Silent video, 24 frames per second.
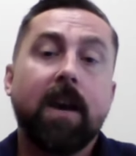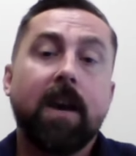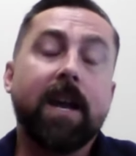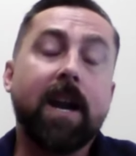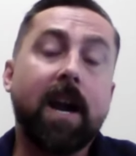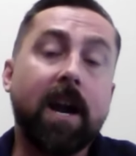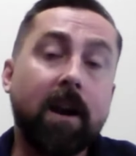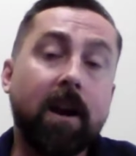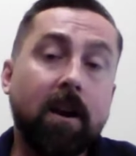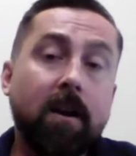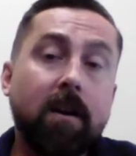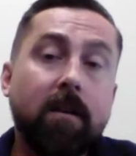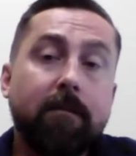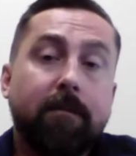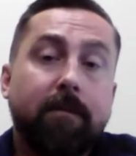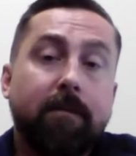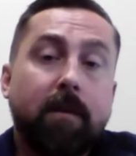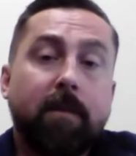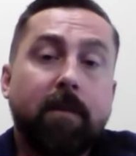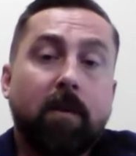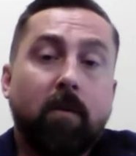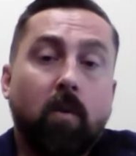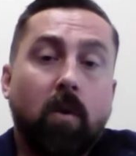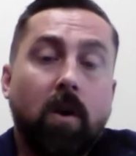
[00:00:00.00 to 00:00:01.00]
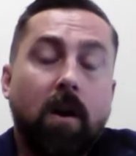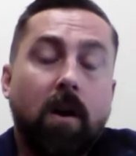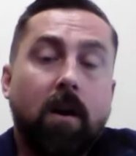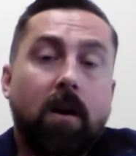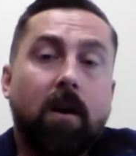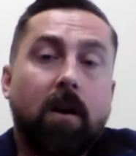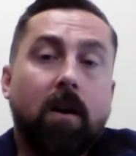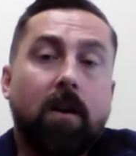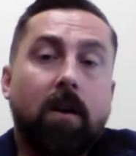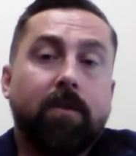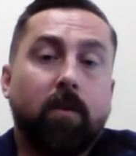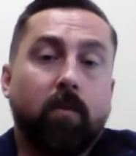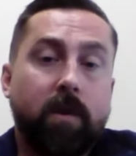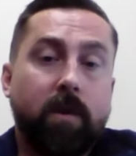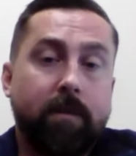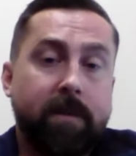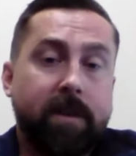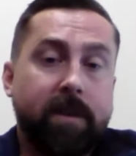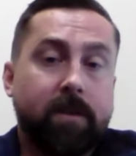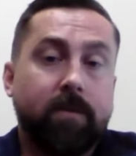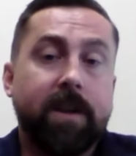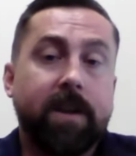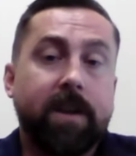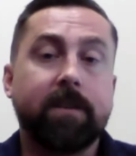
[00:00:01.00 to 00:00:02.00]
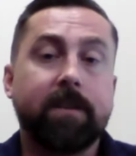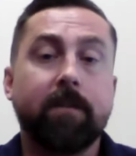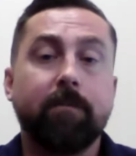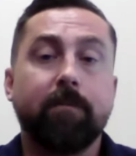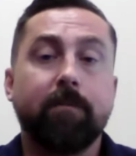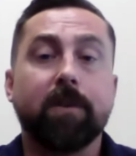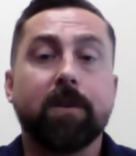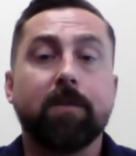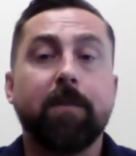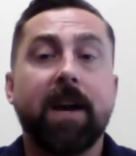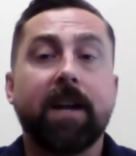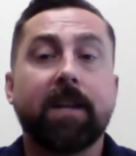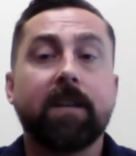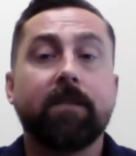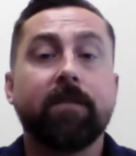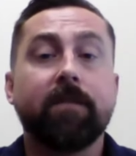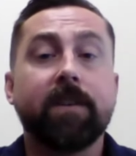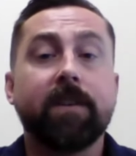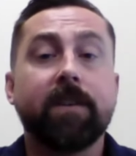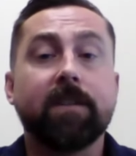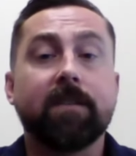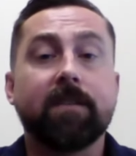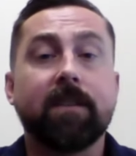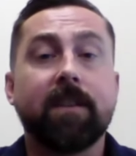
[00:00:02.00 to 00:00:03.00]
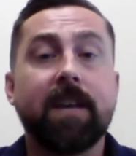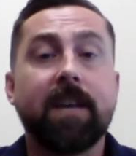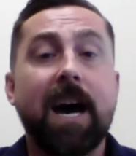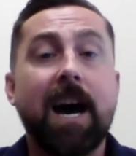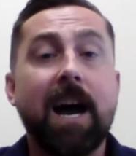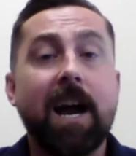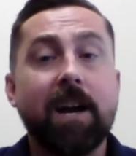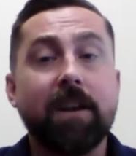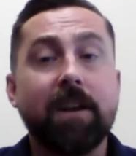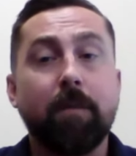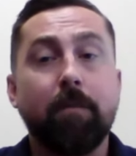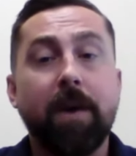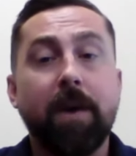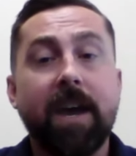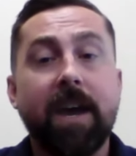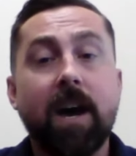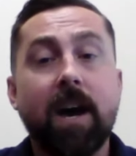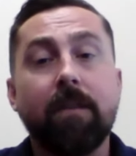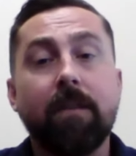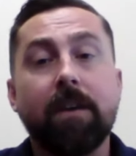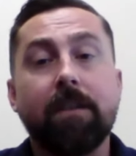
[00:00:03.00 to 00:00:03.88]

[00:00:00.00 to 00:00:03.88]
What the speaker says: And I heard from the women's racing perspective is the higher the payout,